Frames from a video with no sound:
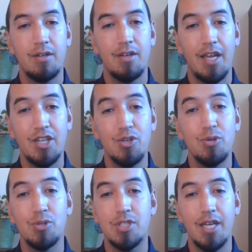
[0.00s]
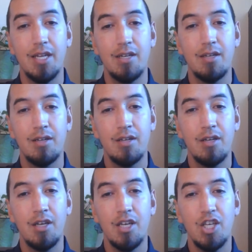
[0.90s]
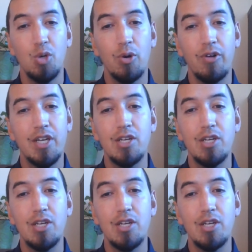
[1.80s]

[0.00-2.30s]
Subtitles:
And you, Hussein, you already